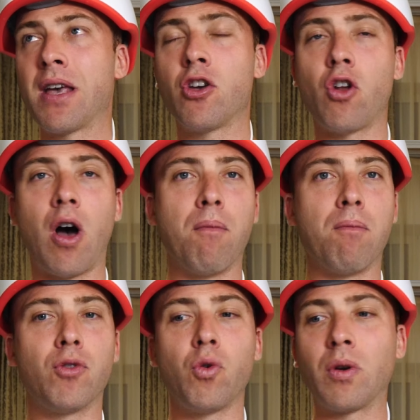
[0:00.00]
you know,
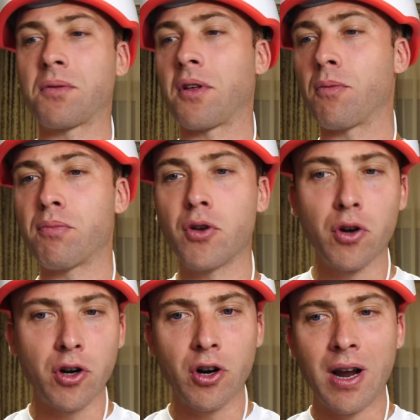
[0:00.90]
I'm doing something on the
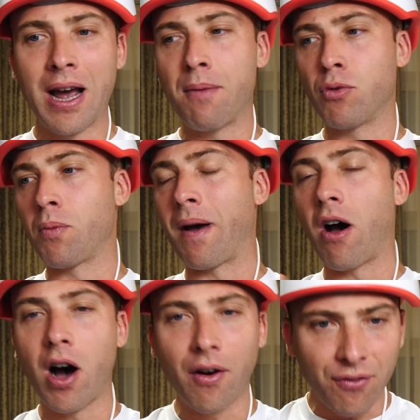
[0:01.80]
computer, I'm doing my
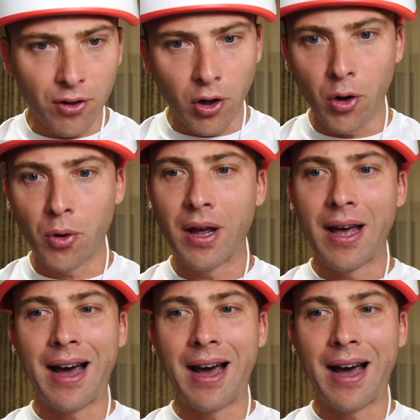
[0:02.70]
offload,